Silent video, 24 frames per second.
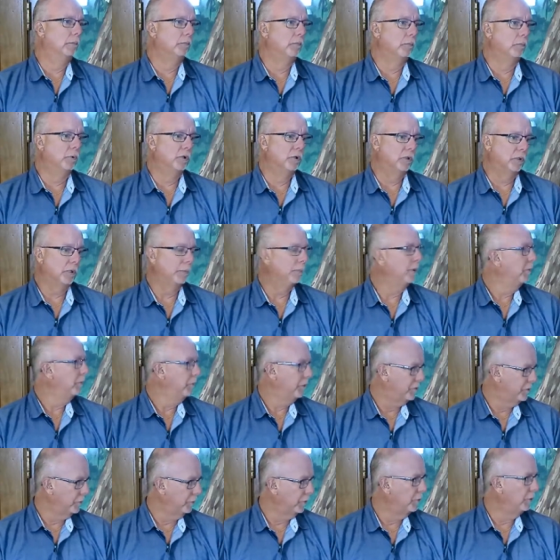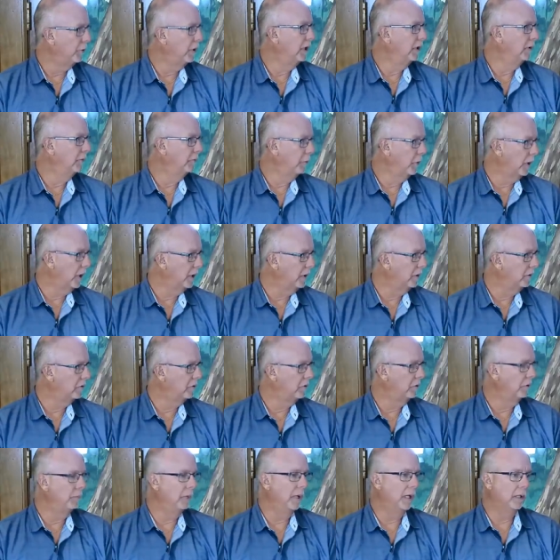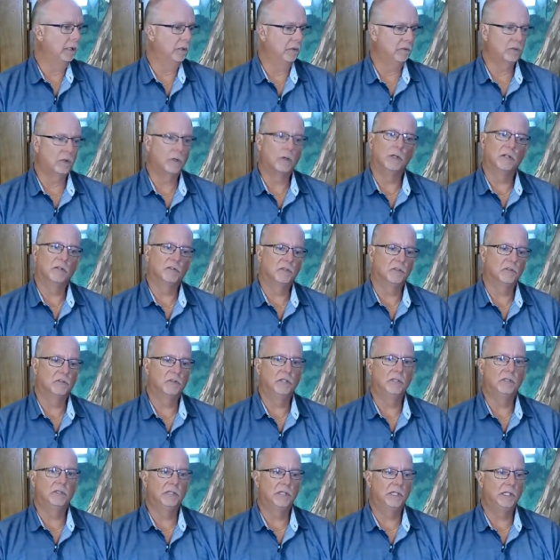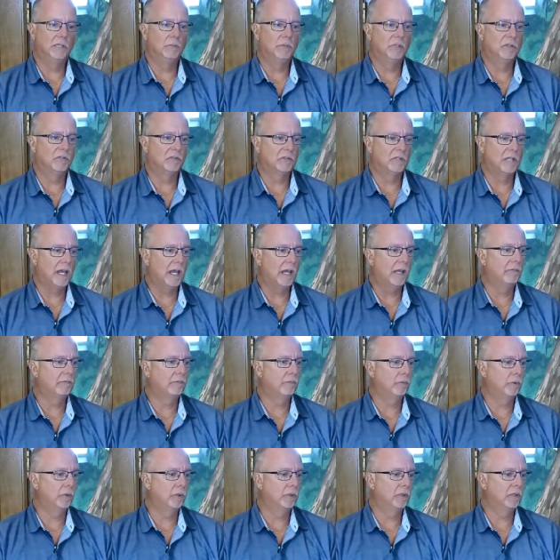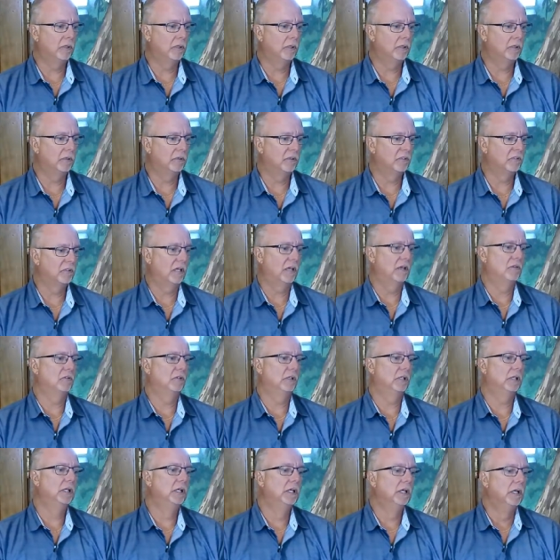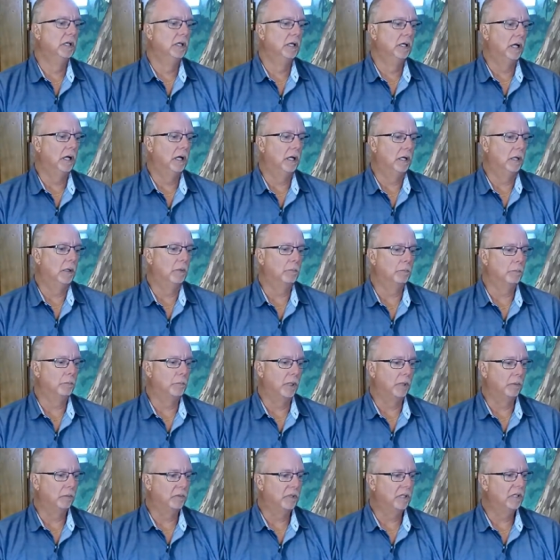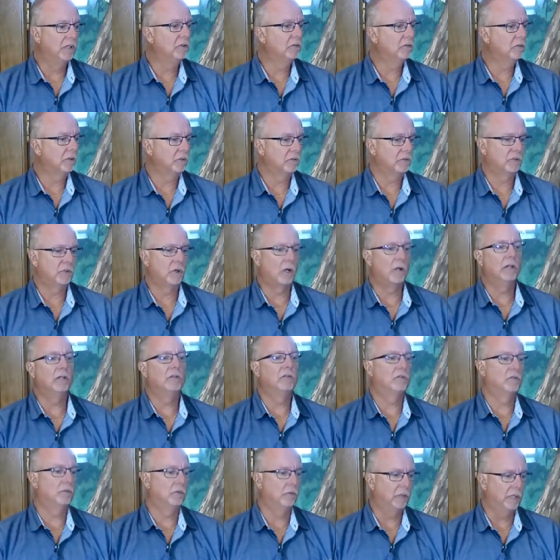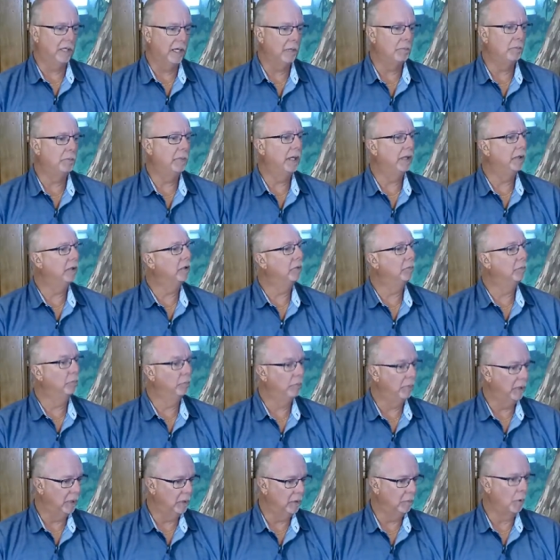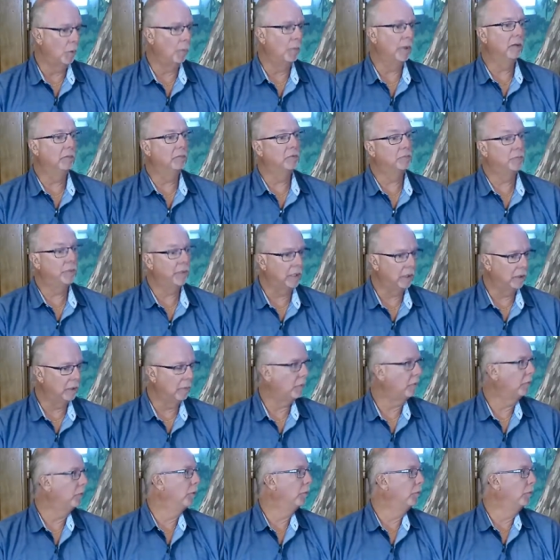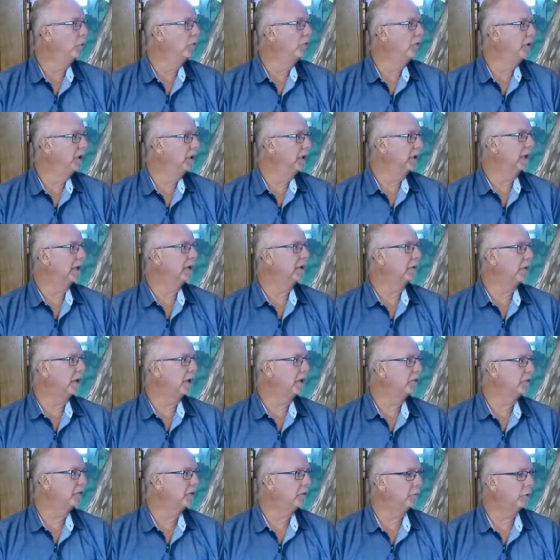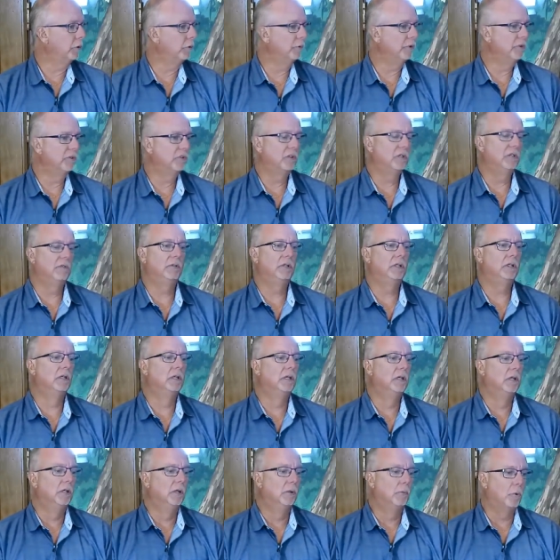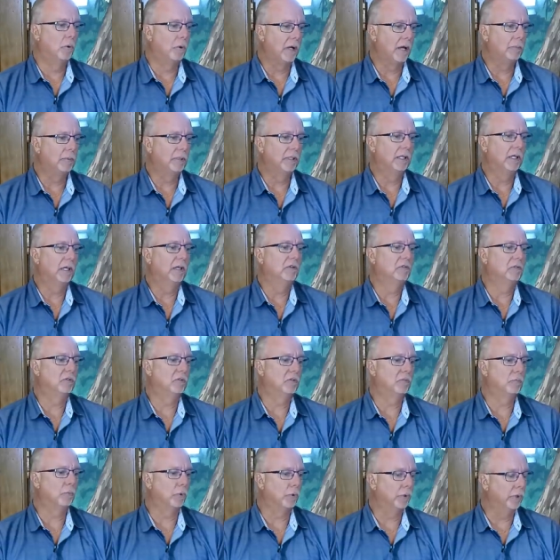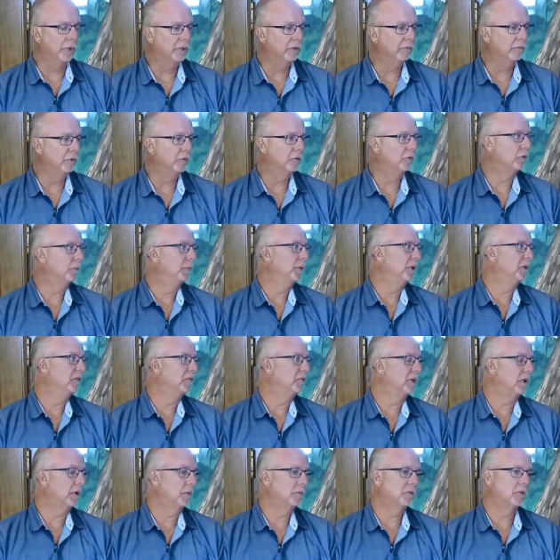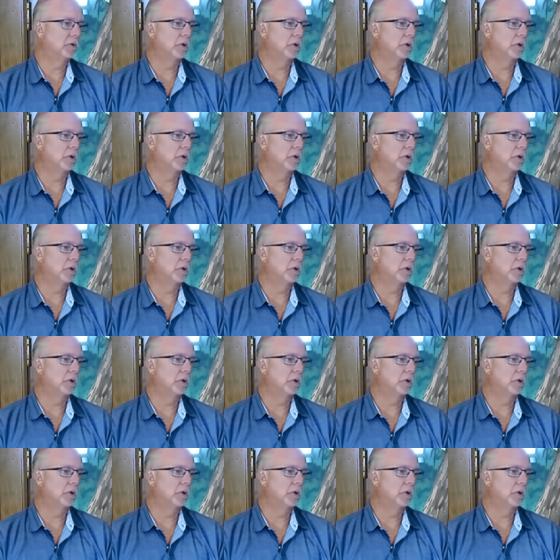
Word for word: We are coming up with some creative ways to manage our existing team and staff with the scheduling. But things are starting to get better, and the momentum is picking up, and we're moving in that direction. We're receiving more applications, more interviews are being set up.